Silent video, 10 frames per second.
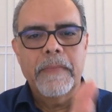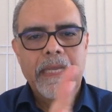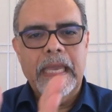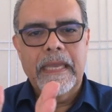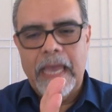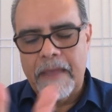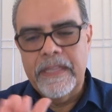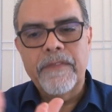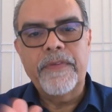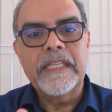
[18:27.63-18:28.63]
Having
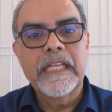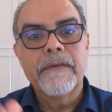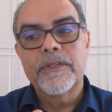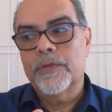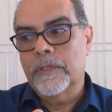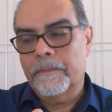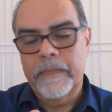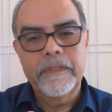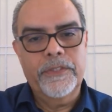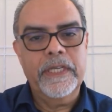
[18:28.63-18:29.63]
the feed delivered to the
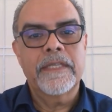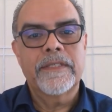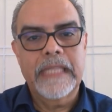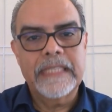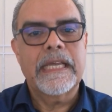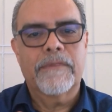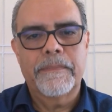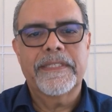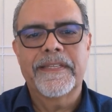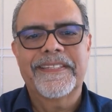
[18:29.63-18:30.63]
chickens, that's our
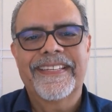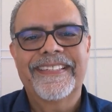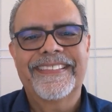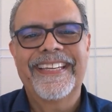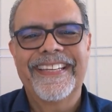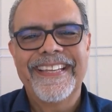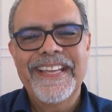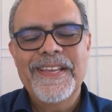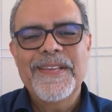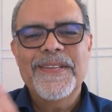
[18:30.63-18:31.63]
business.
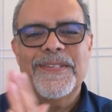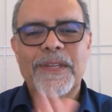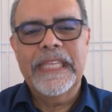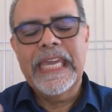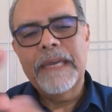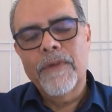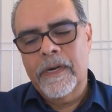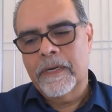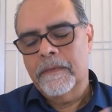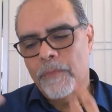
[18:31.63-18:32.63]
So they
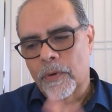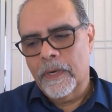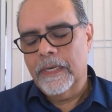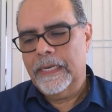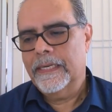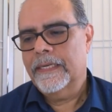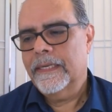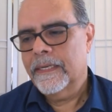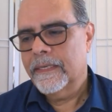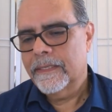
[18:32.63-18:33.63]
were
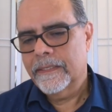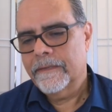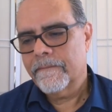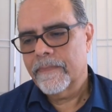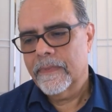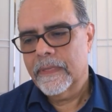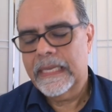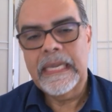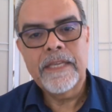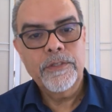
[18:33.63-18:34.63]
more
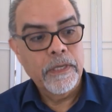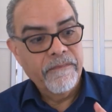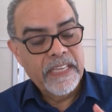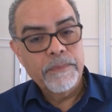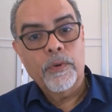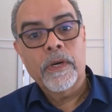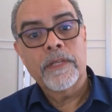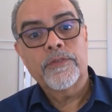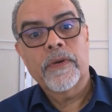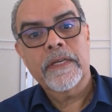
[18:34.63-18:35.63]
keen to invest more on
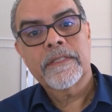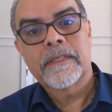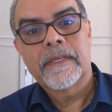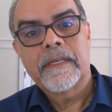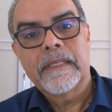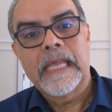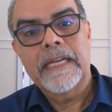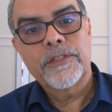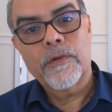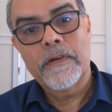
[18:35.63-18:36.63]
trucks than in
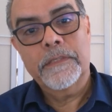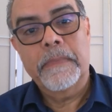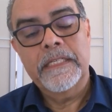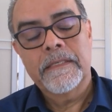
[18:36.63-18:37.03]
storage space.